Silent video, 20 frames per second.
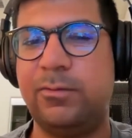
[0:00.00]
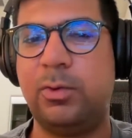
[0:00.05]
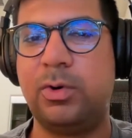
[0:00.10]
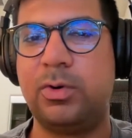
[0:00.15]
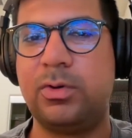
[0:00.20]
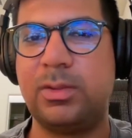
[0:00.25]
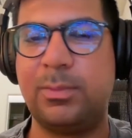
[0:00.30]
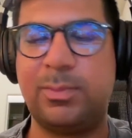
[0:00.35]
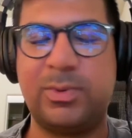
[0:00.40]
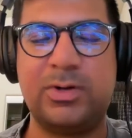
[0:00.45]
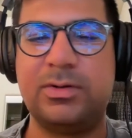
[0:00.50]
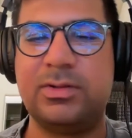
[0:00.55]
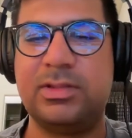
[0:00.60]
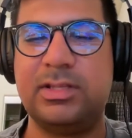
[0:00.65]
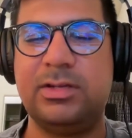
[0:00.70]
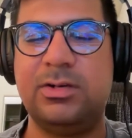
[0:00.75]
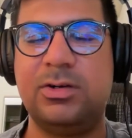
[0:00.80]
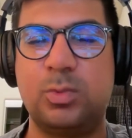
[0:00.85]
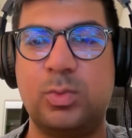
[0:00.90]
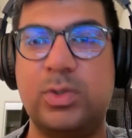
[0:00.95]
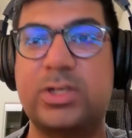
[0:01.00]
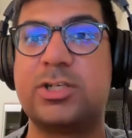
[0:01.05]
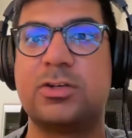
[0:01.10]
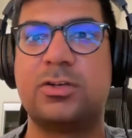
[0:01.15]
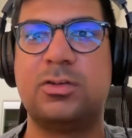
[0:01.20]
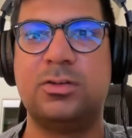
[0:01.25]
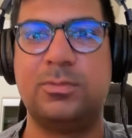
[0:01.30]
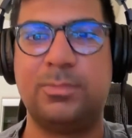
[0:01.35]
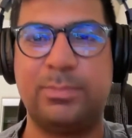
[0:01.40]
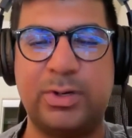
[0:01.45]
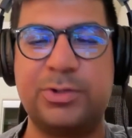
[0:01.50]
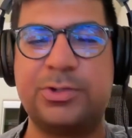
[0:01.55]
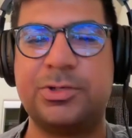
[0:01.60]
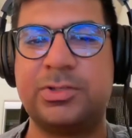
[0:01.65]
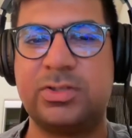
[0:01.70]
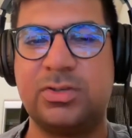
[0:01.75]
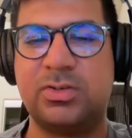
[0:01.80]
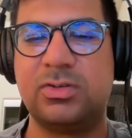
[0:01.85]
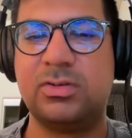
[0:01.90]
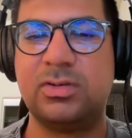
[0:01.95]
for the original
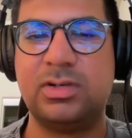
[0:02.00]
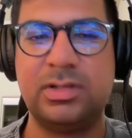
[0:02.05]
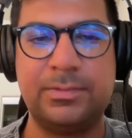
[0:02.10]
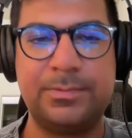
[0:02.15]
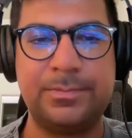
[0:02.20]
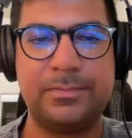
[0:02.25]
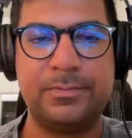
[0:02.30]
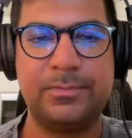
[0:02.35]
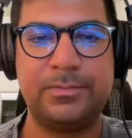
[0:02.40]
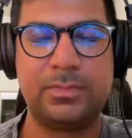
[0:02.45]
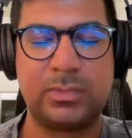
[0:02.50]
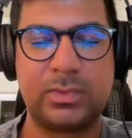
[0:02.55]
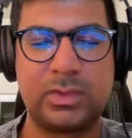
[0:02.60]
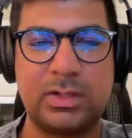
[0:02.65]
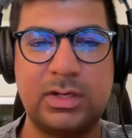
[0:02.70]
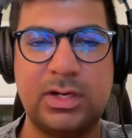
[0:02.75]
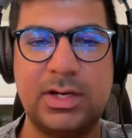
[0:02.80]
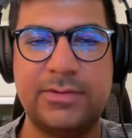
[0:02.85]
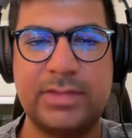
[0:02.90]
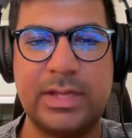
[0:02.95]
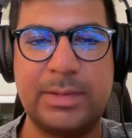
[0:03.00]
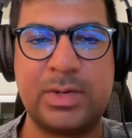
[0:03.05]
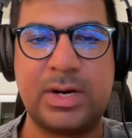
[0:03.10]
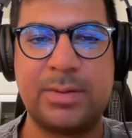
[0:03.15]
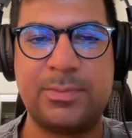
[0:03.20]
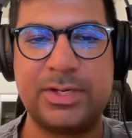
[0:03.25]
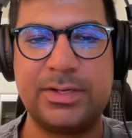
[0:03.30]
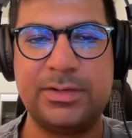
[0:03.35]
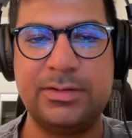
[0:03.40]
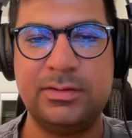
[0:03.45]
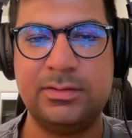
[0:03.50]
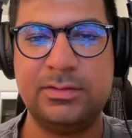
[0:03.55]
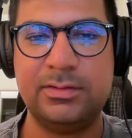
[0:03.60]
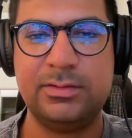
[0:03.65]
purchaser of that property?